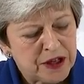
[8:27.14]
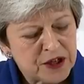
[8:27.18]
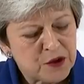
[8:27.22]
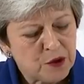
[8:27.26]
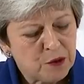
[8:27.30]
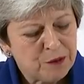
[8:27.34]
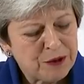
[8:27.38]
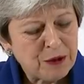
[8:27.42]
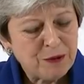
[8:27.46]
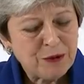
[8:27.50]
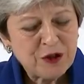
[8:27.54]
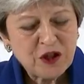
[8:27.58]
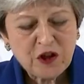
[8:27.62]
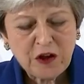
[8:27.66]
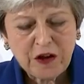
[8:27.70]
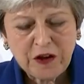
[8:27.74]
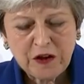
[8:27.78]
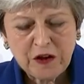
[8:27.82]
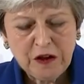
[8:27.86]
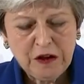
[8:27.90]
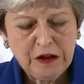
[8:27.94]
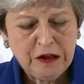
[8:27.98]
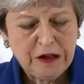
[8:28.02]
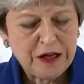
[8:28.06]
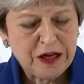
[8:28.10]
This will be
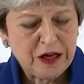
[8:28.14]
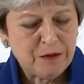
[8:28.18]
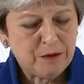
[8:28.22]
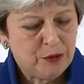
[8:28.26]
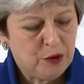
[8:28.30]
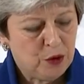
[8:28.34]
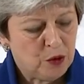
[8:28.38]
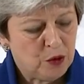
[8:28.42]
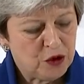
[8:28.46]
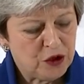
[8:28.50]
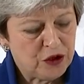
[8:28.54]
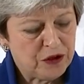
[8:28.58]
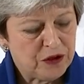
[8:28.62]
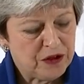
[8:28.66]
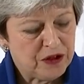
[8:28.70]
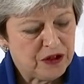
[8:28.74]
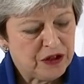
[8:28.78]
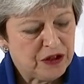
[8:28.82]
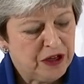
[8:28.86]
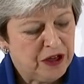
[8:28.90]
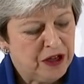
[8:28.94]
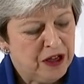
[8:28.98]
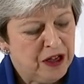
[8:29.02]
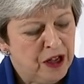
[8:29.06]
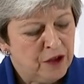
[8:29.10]
particularly
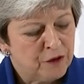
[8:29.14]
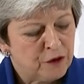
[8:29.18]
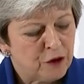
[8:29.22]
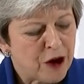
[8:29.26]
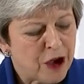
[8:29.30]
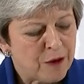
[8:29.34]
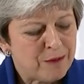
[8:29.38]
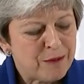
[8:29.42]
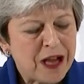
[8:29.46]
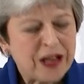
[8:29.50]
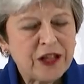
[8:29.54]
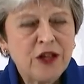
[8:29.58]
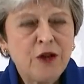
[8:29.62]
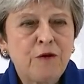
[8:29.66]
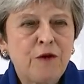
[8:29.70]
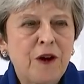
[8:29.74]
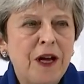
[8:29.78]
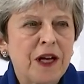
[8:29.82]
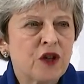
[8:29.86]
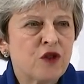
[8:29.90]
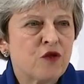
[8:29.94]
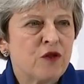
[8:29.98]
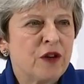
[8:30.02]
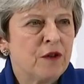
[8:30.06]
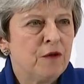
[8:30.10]
important for our
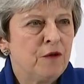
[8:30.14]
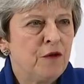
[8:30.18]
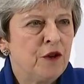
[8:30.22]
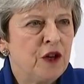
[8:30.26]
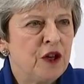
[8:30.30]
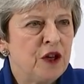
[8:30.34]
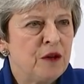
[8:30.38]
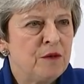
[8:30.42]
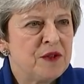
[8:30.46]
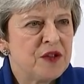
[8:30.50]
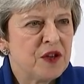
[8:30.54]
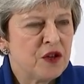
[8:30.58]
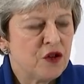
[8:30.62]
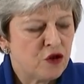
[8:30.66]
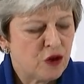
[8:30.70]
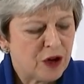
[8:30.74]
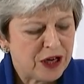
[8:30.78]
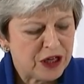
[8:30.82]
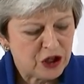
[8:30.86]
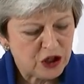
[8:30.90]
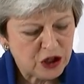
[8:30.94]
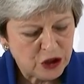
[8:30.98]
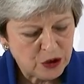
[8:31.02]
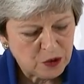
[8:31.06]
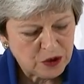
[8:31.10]
manufacturing firms and
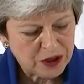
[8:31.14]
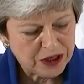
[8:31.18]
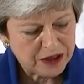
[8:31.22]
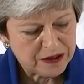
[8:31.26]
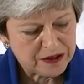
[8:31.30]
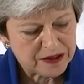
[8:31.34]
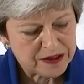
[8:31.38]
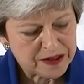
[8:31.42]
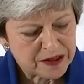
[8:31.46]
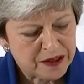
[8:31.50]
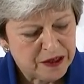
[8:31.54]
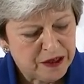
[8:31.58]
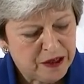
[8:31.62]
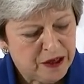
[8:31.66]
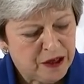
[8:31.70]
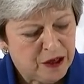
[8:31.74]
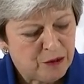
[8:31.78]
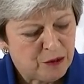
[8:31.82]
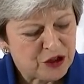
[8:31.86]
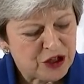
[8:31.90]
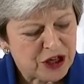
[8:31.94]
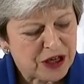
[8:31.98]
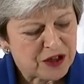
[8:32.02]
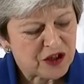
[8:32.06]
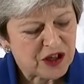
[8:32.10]
trade unions,
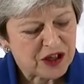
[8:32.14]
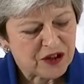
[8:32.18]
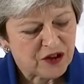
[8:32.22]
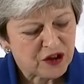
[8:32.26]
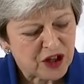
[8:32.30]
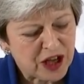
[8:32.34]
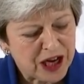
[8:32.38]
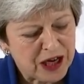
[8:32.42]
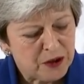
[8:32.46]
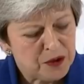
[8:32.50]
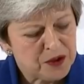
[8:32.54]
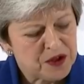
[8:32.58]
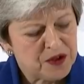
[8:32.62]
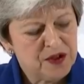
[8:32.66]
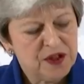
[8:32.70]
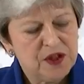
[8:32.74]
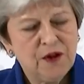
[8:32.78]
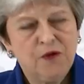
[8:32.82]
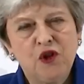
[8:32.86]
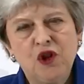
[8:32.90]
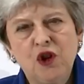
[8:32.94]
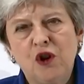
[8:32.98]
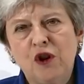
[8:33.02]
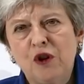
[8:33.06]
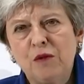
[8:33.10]
protecting
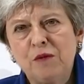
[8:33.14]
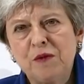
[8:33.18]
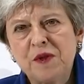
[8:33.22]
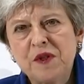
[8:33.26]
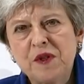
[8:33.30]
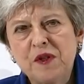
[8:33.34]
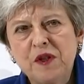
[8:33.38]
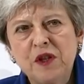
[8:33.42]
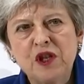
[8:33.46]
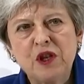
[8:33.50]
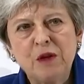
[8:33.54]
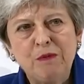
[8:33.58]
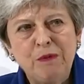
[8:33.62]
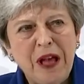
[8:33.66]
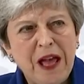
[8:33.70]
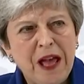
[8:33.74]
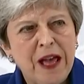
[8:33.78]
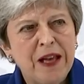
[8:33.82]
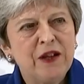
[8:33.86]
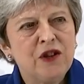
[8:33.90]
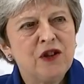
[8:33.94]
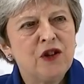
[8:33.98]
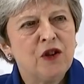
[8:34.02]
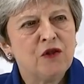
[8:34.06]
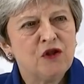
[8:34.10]
thousands of jobs that
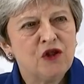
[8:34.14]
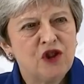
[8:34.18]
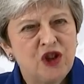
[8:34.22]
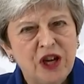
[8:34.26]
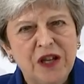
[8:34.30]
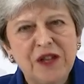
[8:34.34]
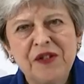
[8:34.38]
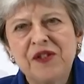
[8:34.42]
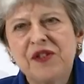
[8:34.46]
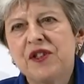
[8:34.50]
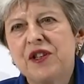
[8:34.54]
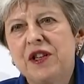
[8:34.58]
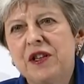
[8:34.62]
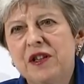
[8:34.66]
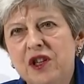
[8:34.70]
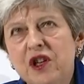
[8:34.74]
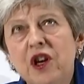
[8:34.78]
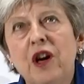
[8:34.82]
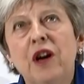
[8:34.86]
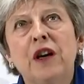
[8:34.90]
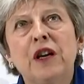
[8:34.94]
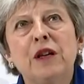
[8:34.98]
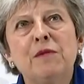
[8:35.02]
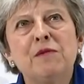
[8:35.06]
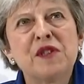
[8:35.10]
depend on
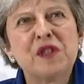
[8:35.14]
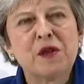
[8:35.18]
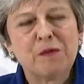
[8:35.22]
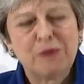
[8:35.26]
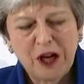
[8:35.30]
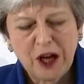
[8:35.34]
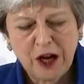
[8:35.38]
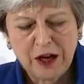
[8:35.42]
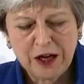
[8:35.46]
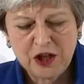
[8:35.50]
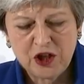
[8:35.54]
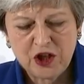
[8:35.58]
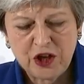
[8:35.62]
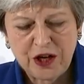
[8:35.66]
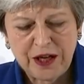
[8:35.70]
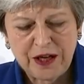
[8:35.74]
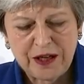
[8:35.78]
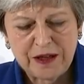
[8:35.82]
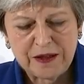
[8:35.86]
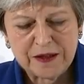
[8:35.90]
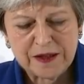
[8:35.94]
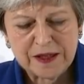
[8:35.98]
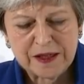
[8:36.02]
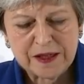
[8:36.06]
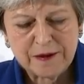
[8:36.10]
just-in-time supply
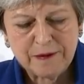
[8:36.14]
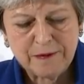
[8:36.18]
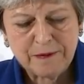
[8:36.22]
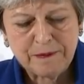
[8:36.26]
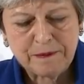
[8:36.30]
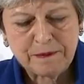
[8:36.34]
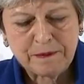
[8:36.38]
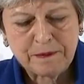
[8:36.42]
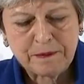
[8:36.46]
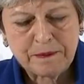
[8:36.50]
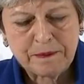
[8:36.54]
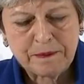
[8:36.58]
chains.